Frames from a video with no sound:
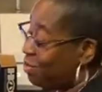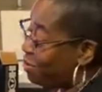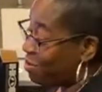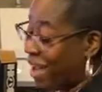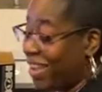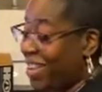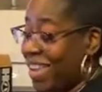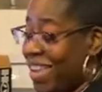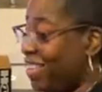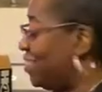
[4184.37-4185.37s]
Oh, I
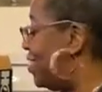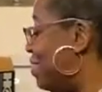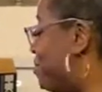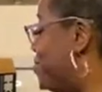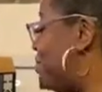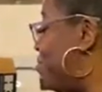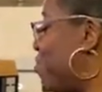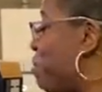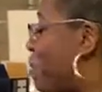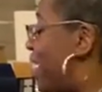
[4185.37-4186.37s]
can't handle that
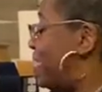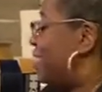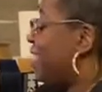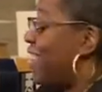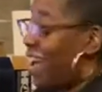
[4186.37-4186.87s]
Uno Mas.